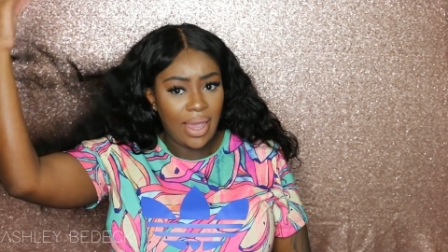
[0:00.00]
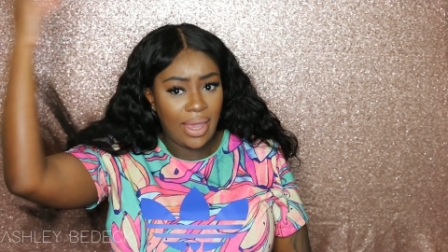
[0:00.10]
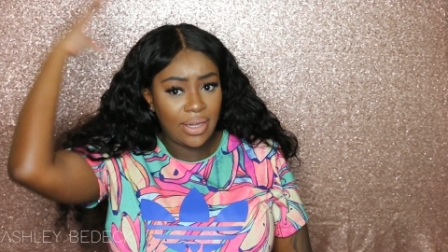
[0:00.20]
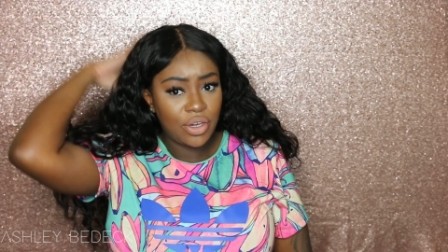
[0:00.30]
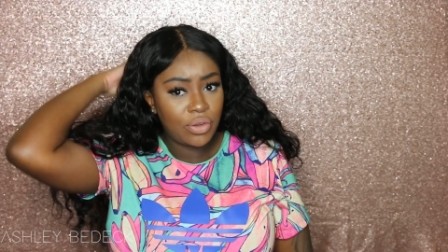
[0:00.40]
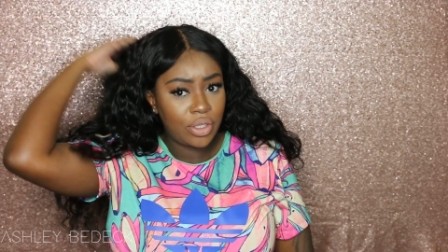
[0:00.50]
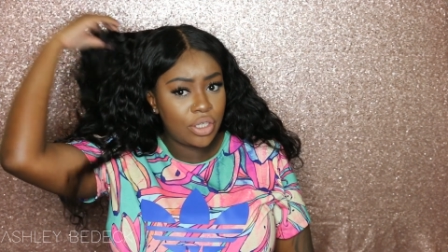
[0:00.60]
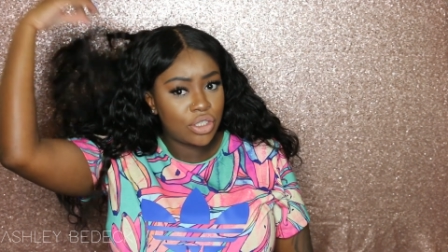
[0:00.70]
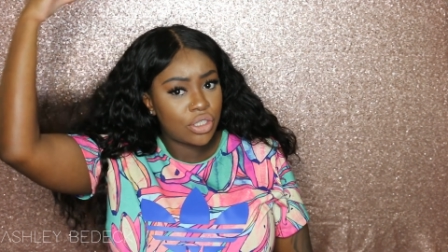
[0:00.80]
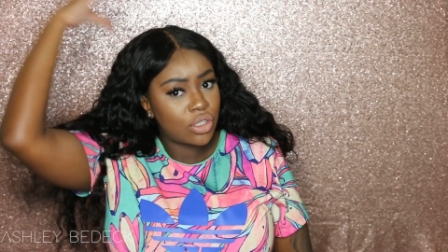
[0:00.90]
and
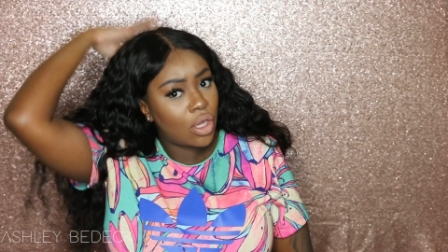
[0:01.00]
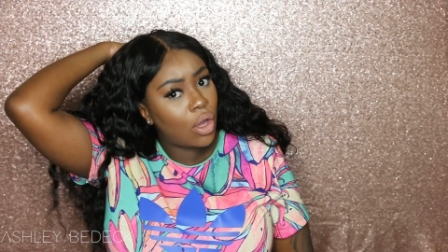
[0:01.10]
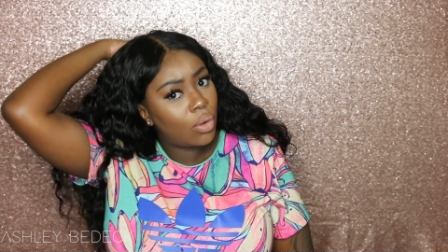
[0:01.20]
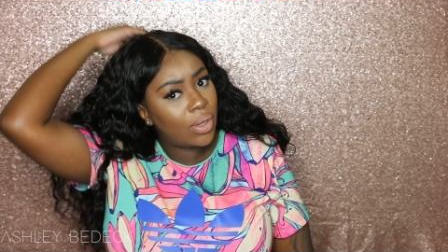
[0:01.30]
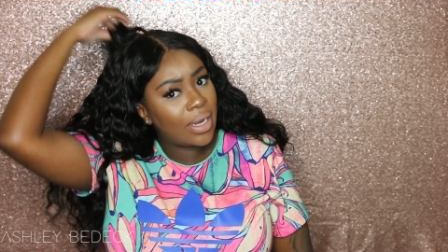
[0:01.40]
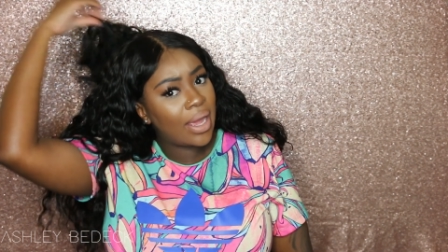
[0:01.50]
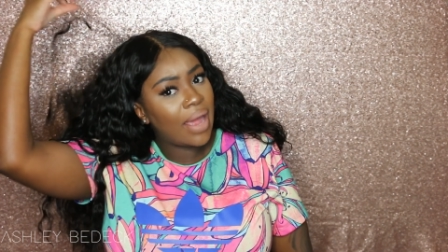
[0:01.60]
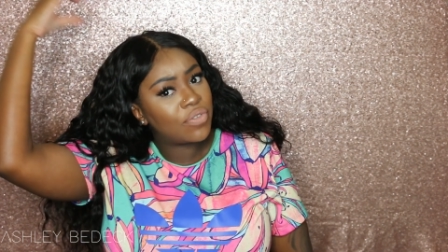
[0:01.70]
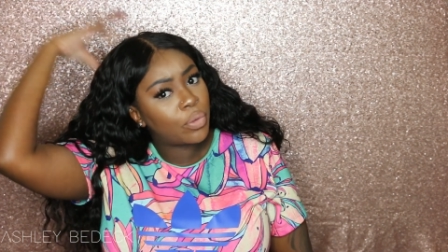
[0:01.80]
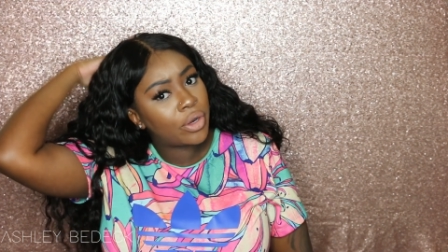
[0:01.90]
literally just go and not
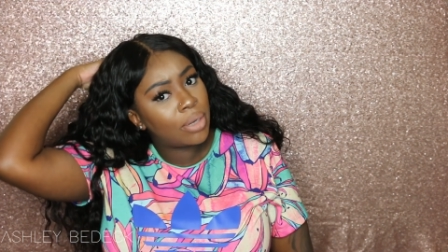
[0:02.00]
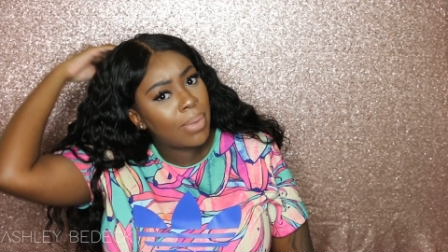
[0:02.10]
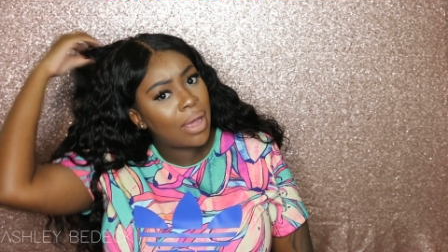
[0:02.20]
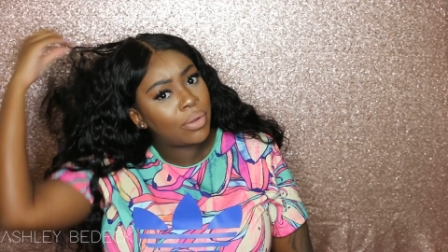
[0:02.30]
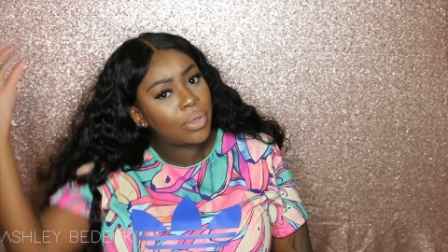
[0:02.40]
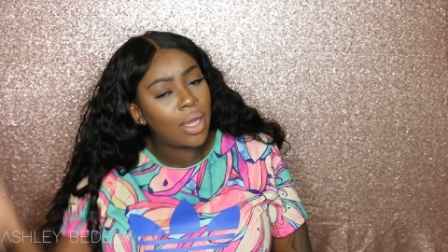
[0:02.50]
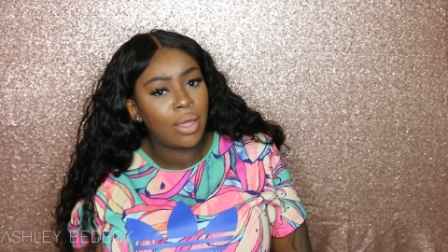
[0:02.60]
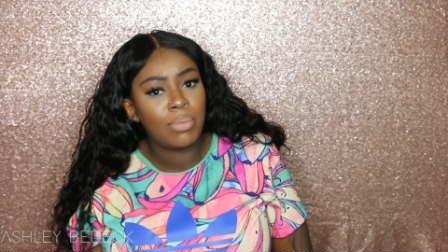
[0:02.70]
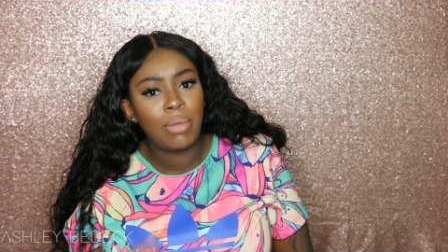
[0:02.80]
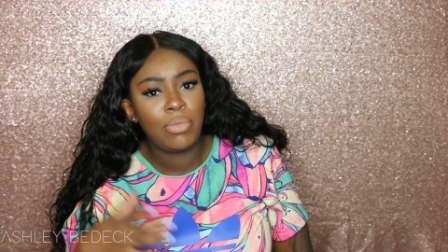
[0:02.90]
have to worry about
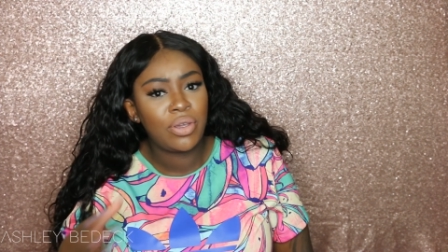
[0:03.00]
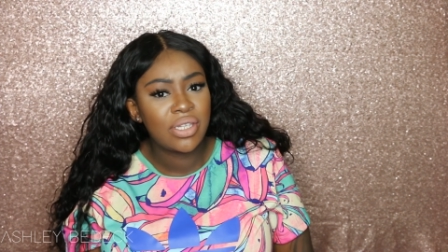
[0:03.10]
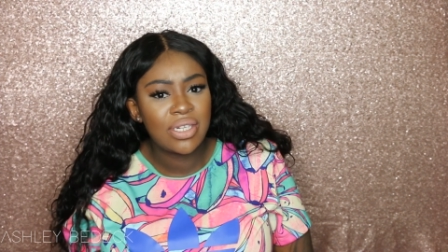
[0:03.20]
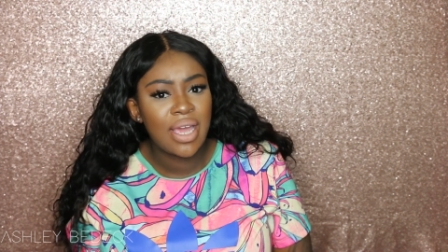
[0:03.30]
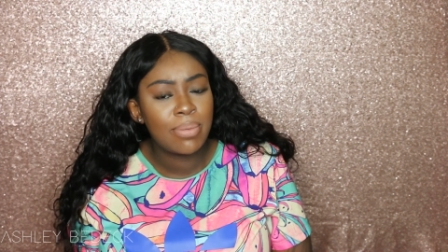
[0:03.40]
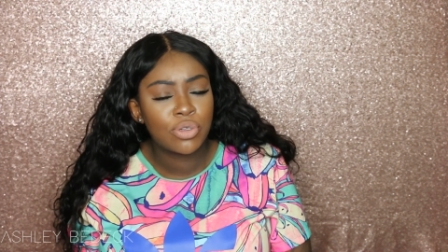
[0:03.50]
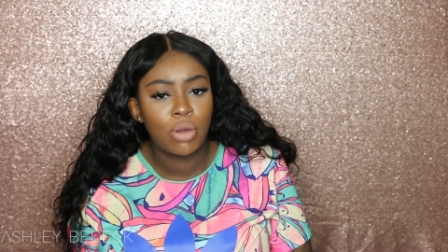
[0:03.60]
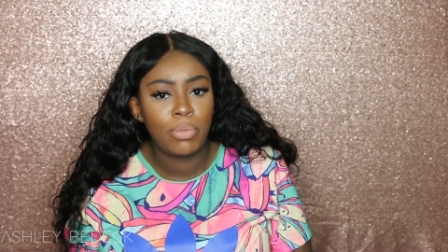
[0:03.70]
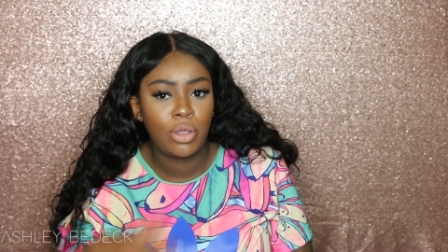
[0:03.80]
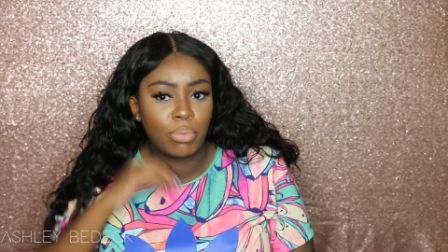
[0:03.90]
a million steps or
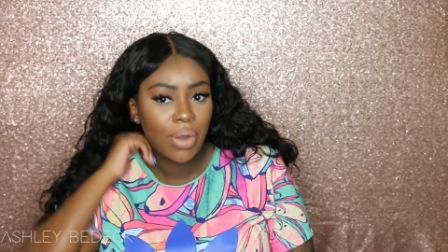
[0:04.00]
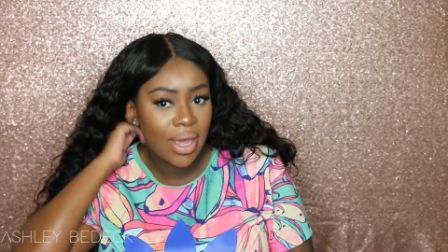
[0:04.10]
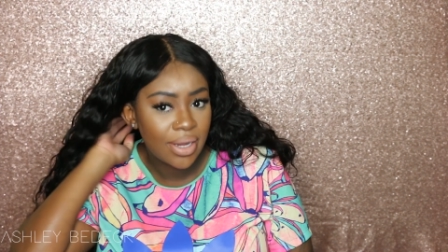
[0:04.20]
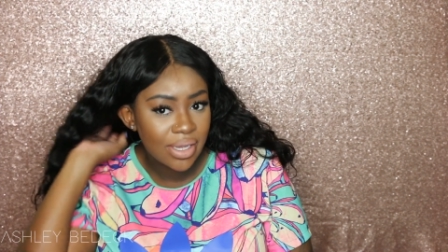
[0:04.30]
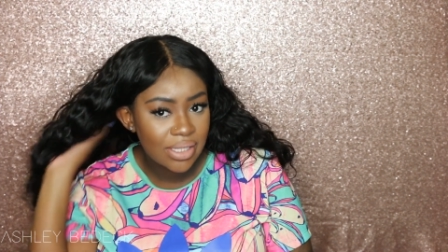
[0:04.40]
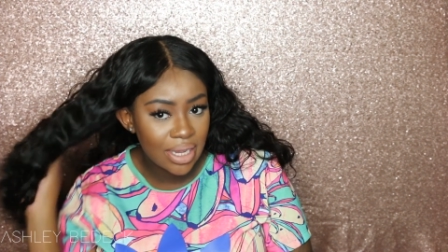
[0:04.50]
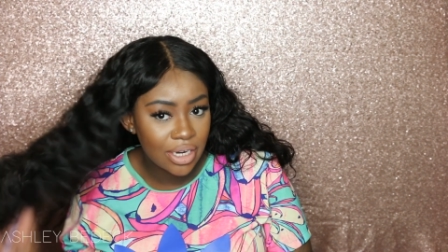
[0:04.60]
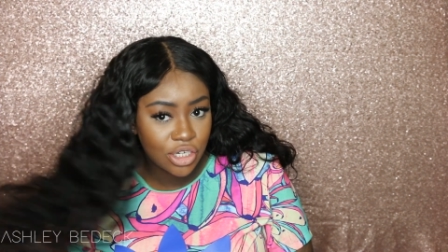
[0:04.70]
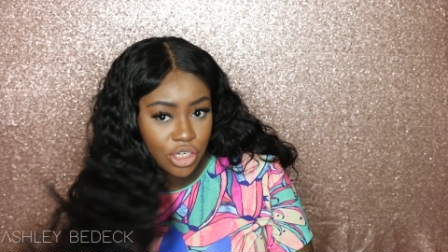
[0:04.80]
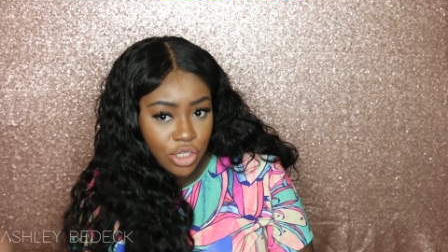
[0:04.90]
a million products. I
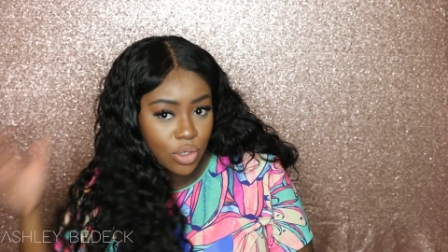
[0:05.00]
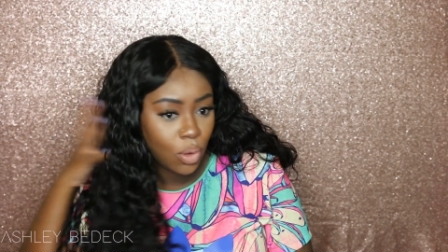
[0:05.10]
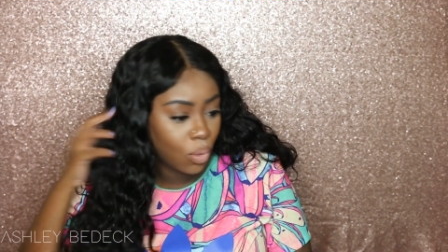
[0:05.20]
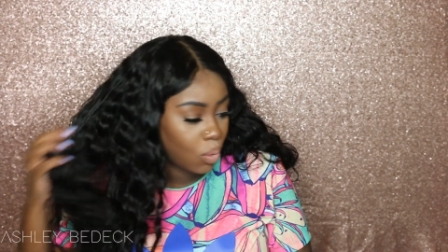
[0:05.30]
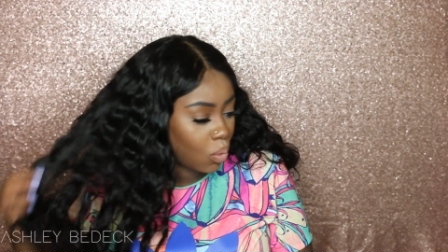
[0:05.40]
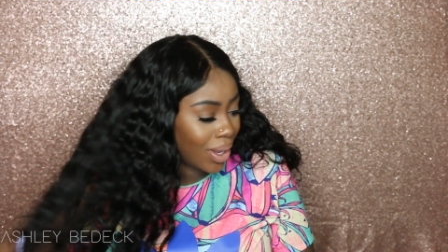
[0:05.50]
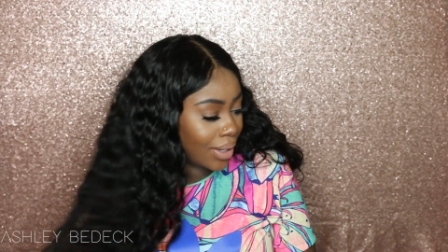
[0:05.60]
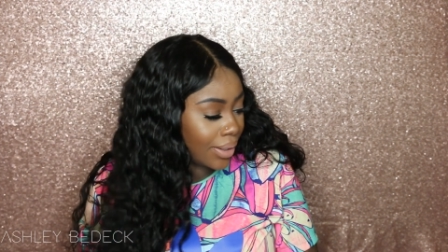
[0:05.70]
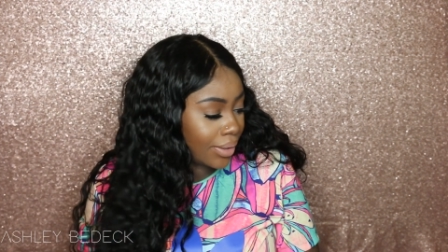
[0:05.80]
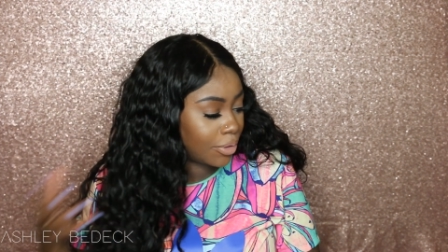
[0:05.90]
can just
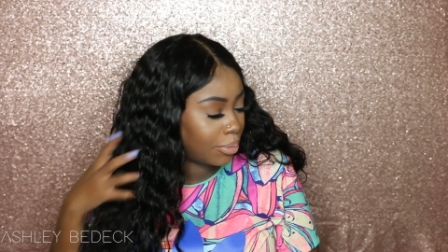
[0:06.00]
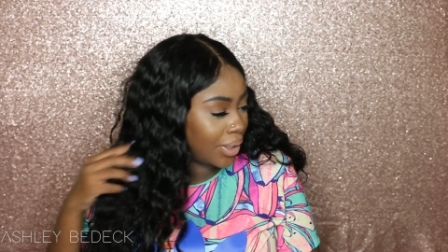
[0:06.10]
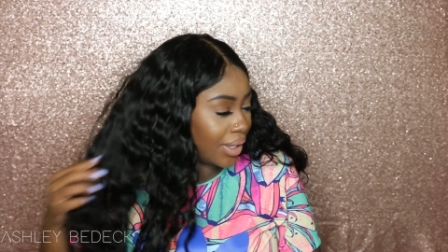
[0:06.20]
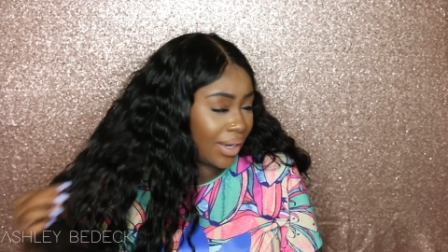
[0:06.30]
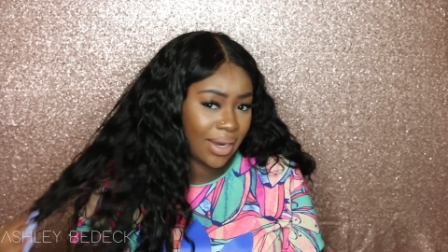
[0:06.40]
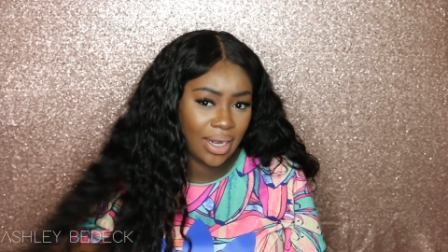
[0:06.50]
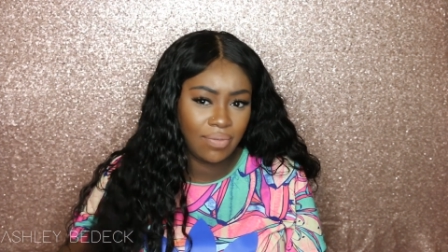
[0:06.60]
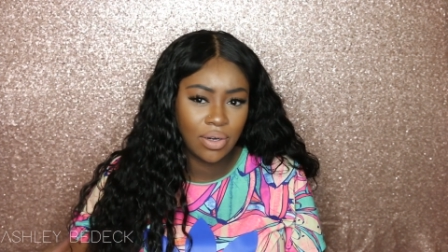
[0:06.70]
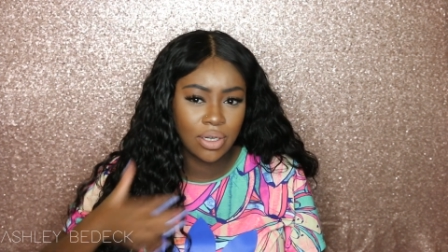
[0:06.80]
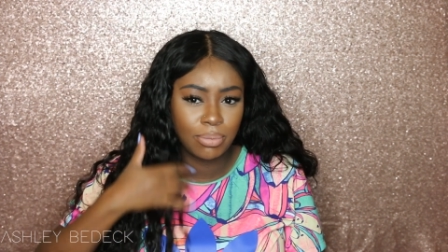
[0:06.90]
wet it a little bit, not
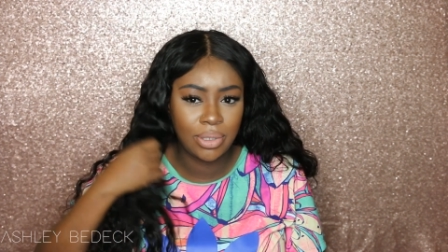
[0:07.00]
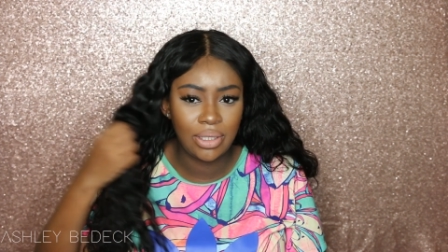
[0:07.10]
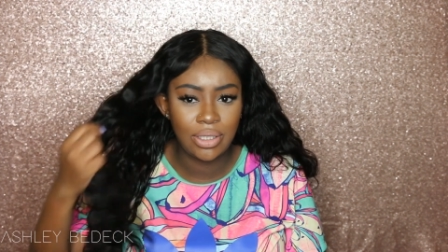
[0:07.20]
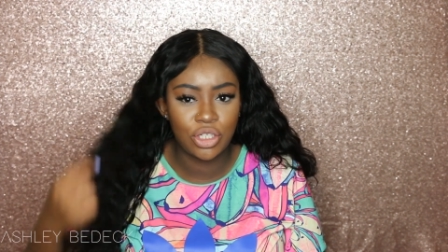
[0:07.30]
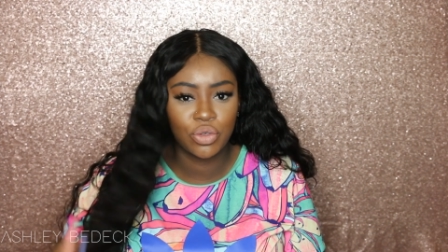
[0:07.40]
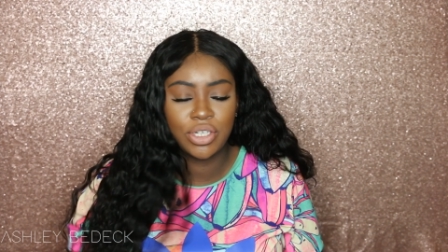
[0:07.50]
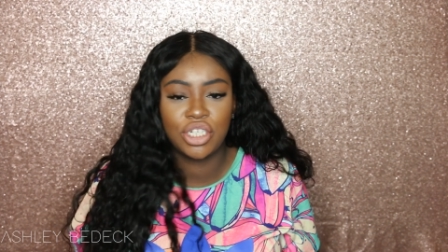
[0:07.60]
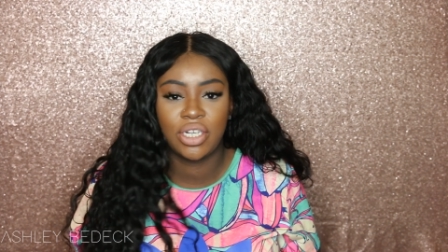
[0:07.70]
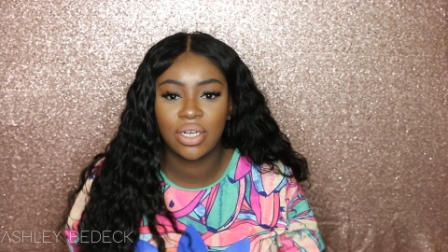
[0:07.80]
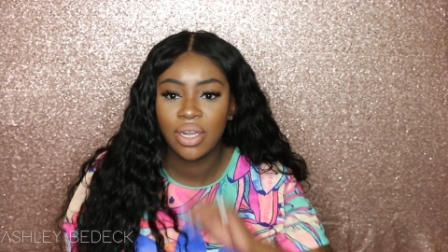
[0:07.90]
even completely
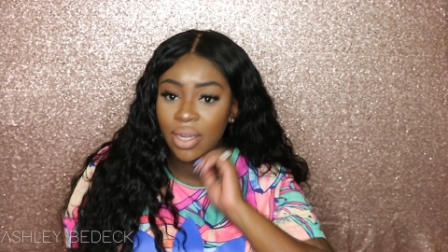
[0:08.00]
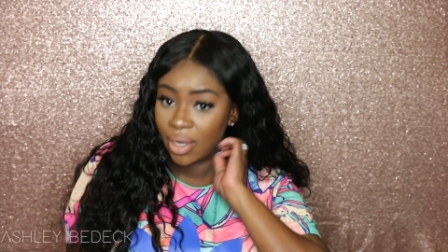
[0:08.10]
drench it,